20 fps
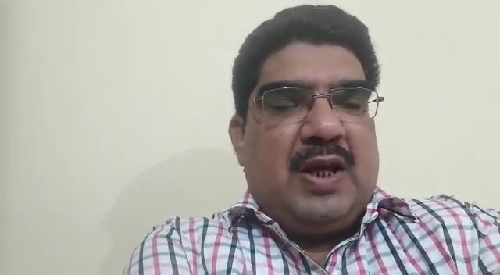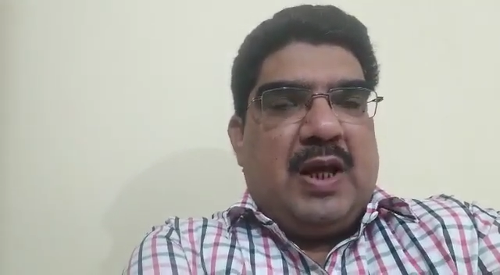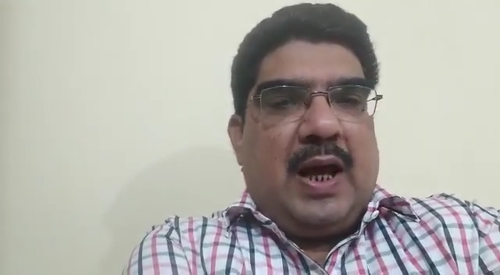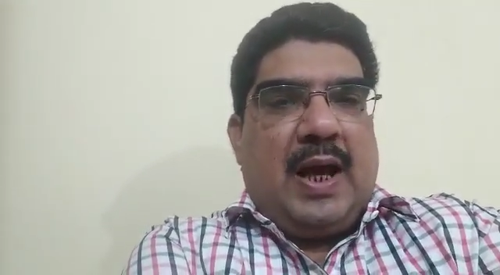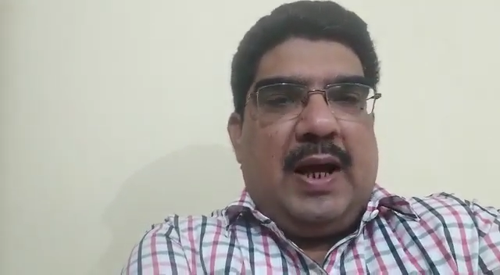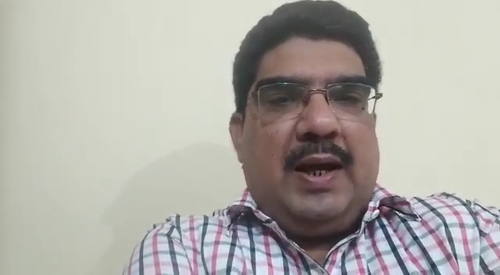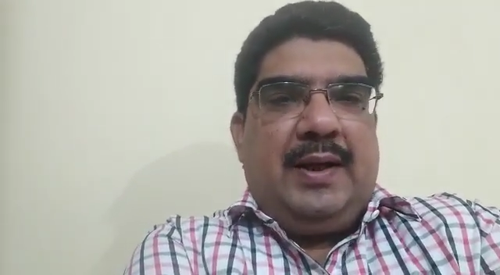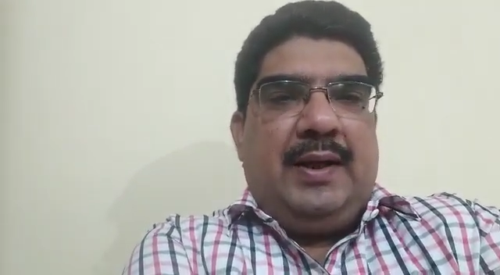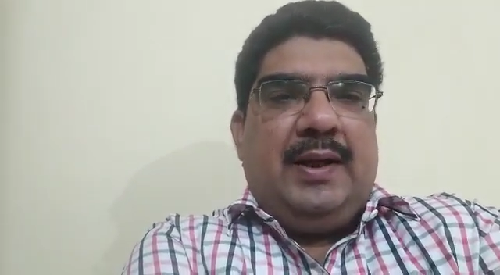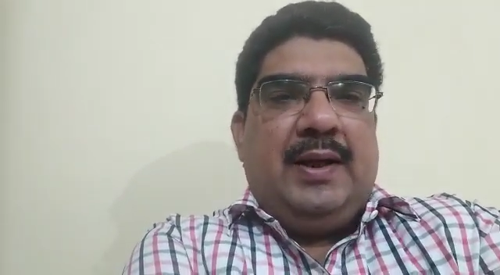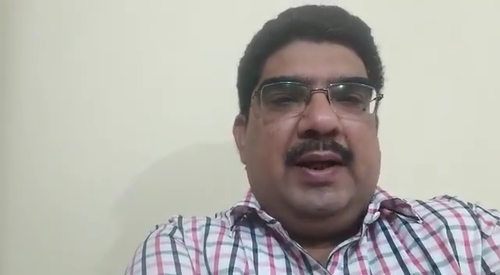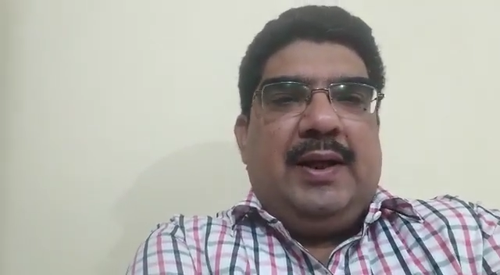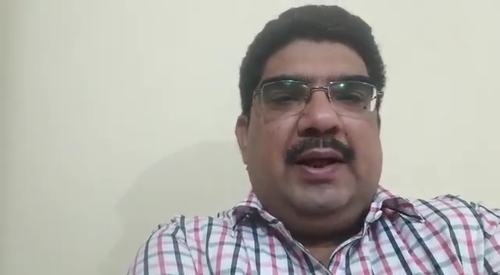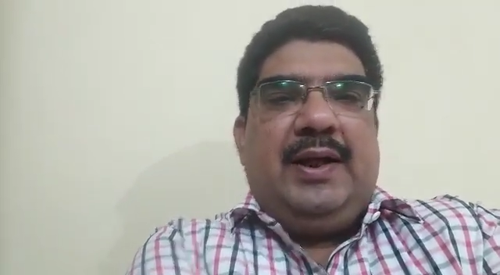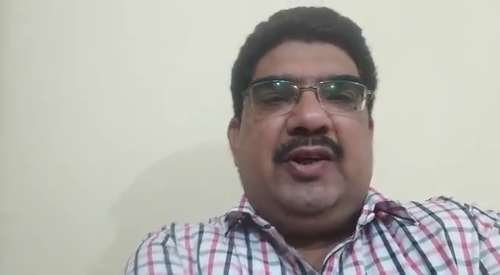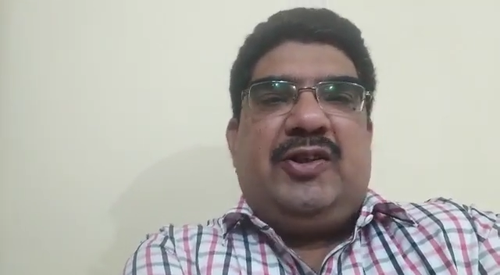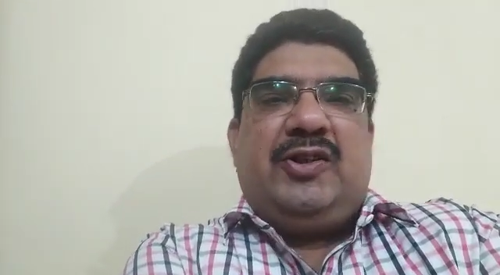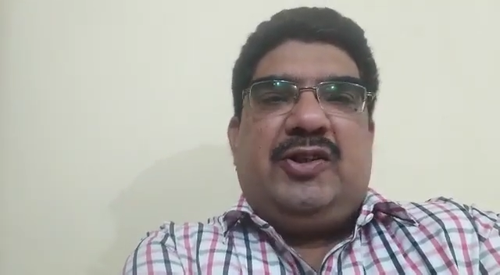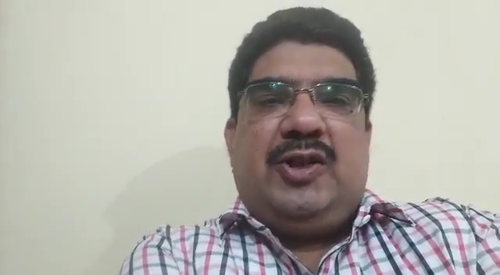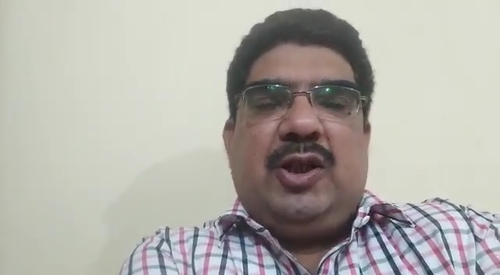and
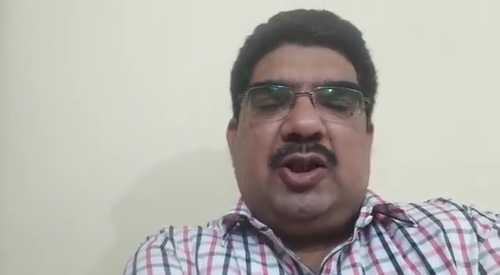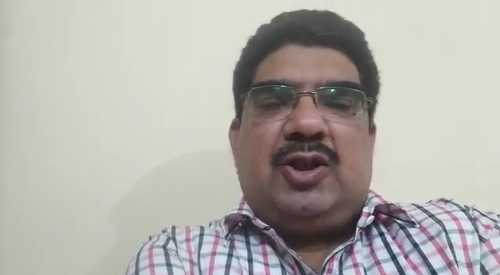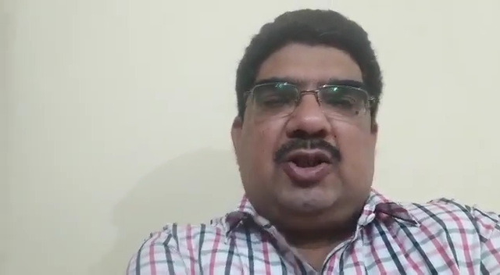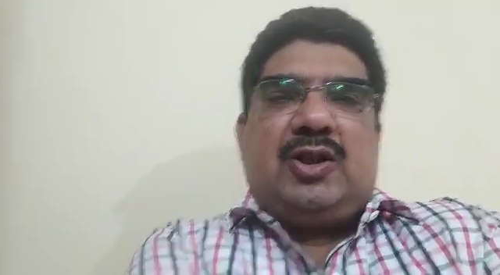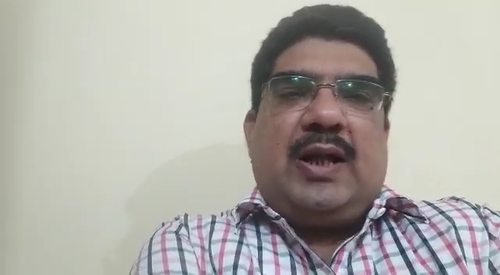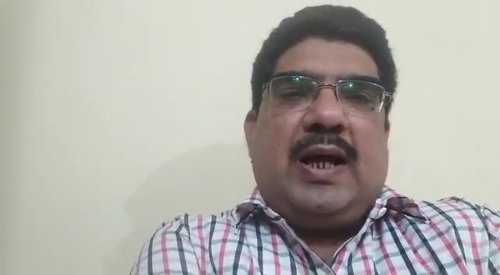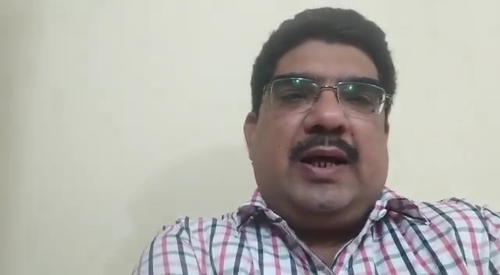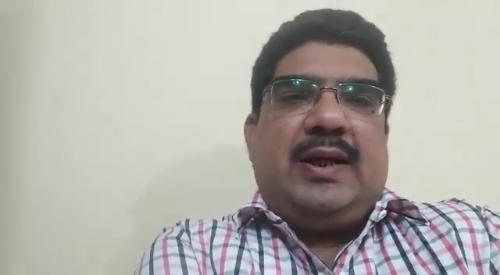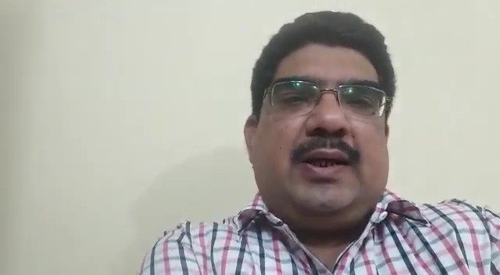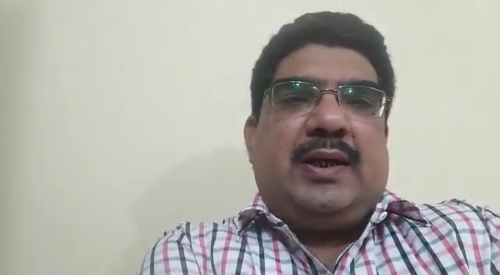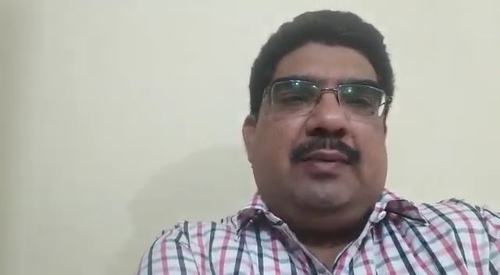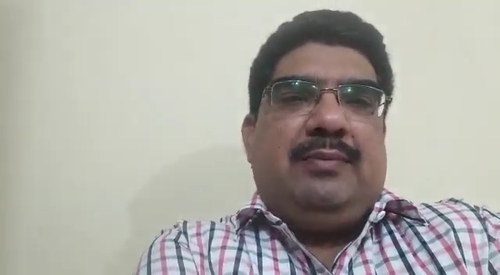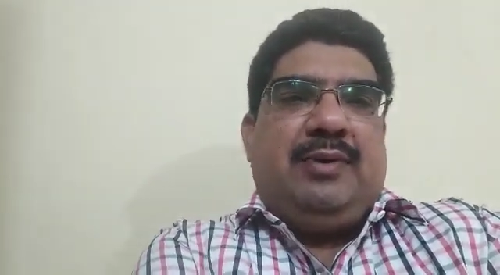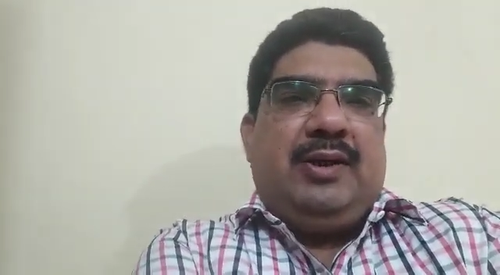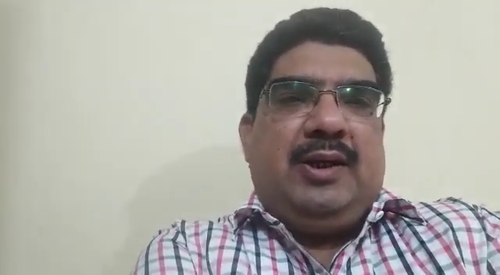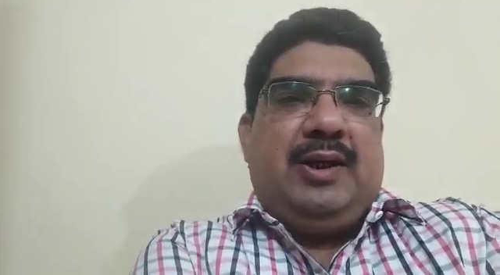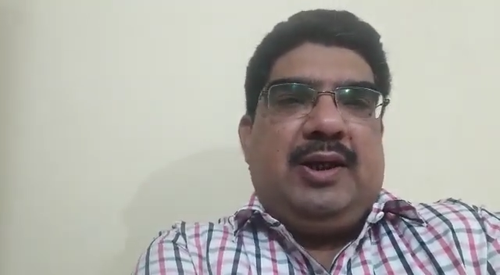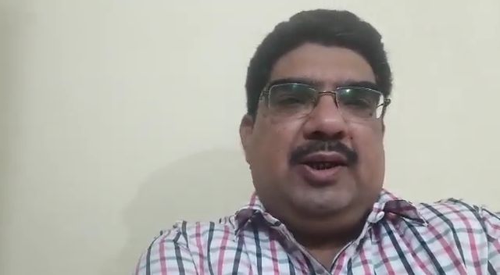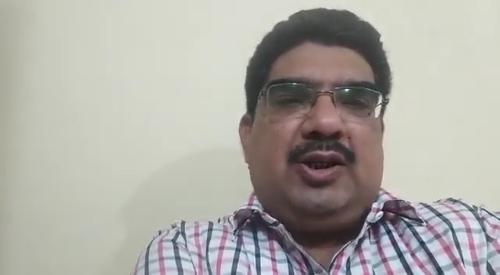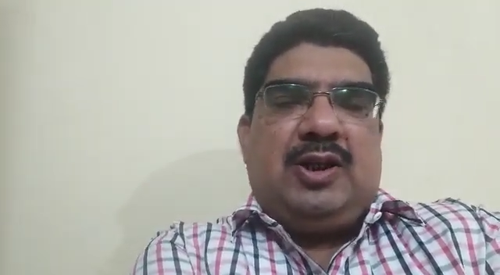it just like a
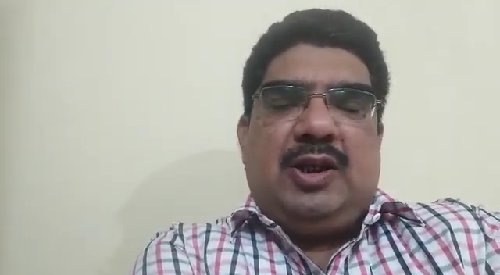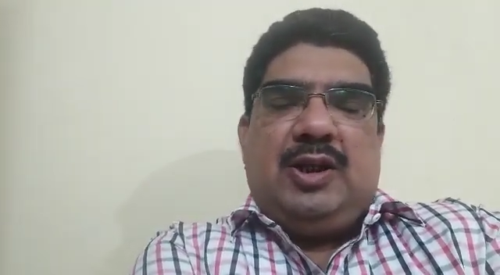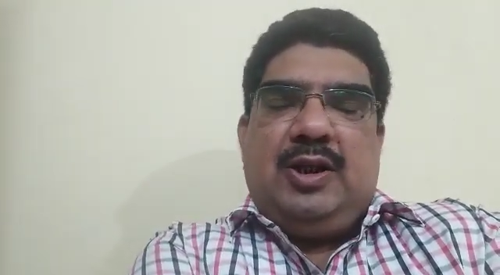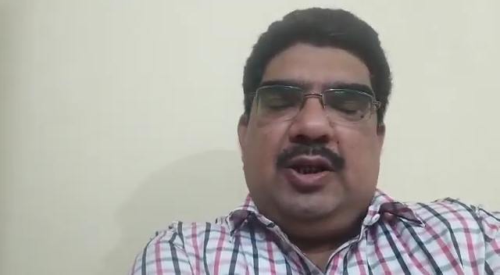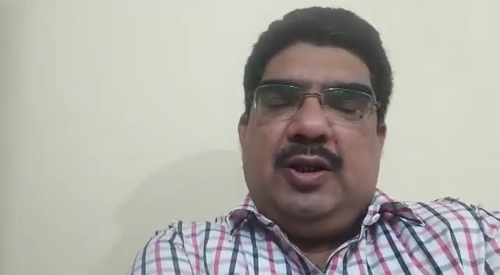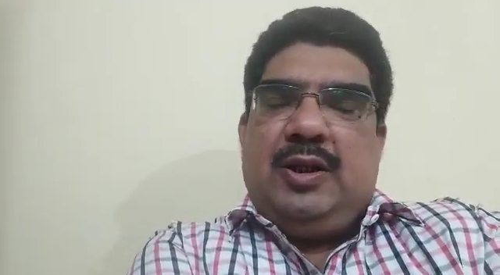village.